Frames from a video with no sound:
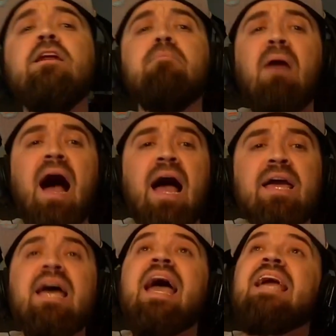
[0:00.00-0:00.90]
to buy
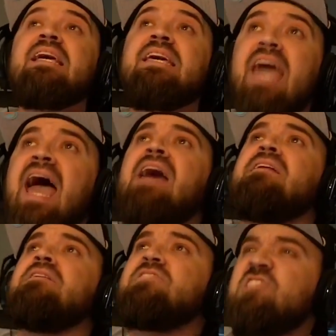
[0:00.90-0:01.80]
a Cat
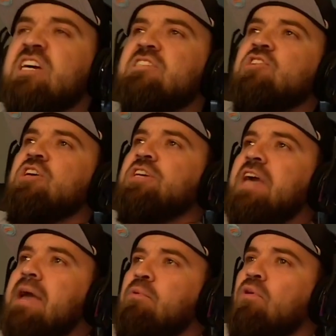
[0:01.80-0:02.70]
6
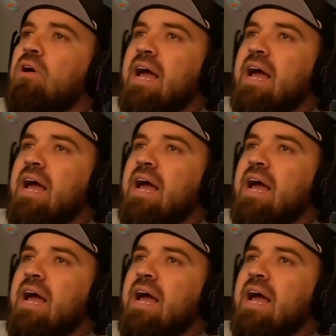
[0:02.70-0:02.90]
cable,